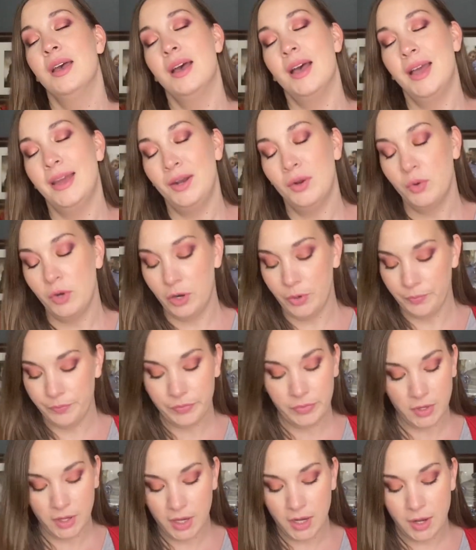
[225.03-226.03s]
I don't know.
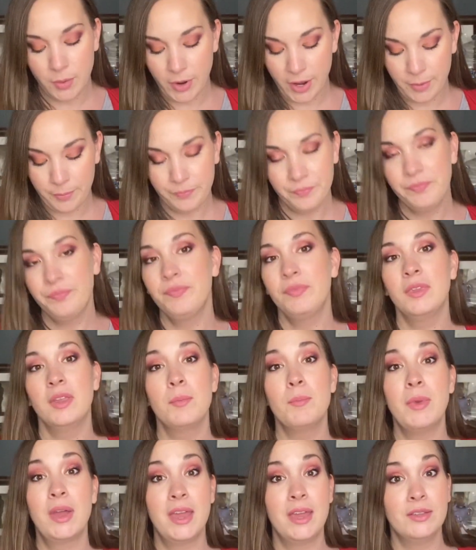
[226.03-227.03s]
Anyway,
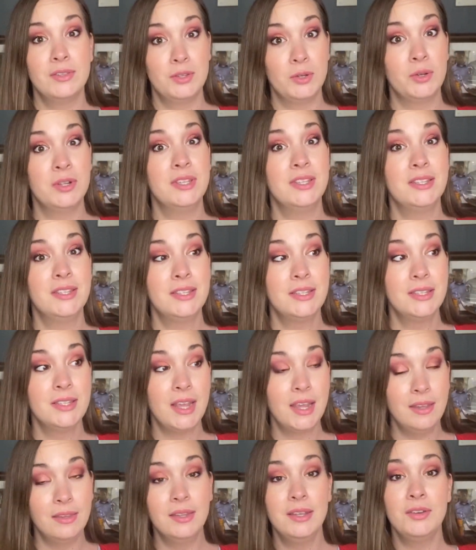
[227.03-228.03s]
my hands are
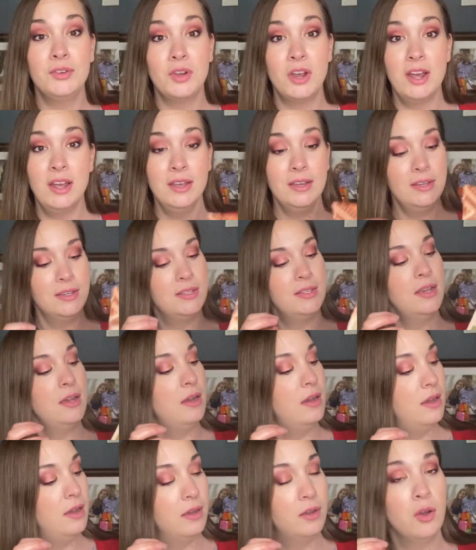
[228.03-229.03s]
insanely dry because
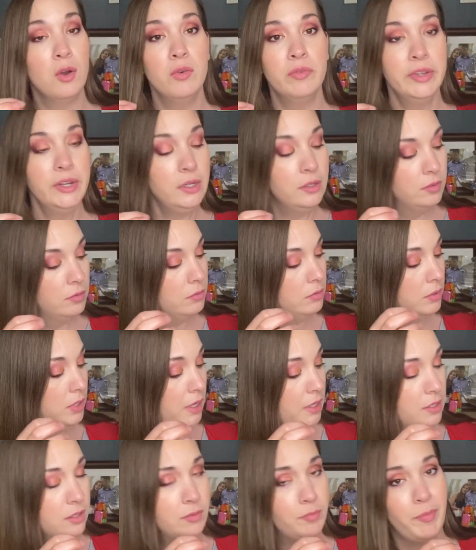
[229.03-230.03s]
COVID
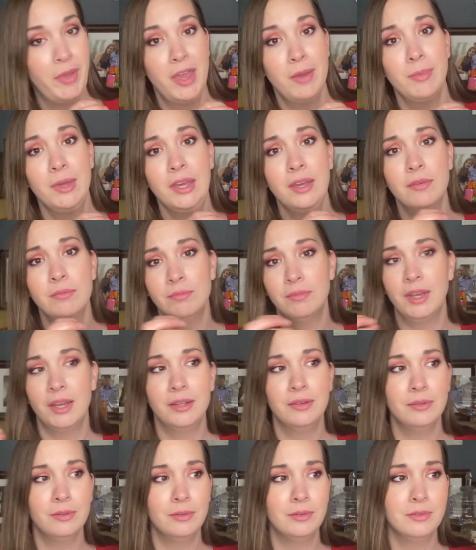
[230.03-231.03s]
and baby,
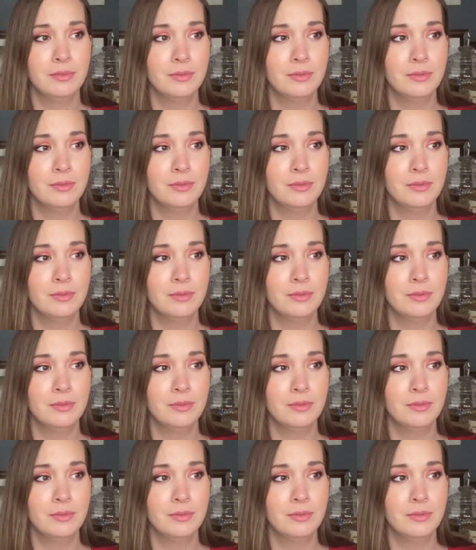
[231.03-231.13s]
and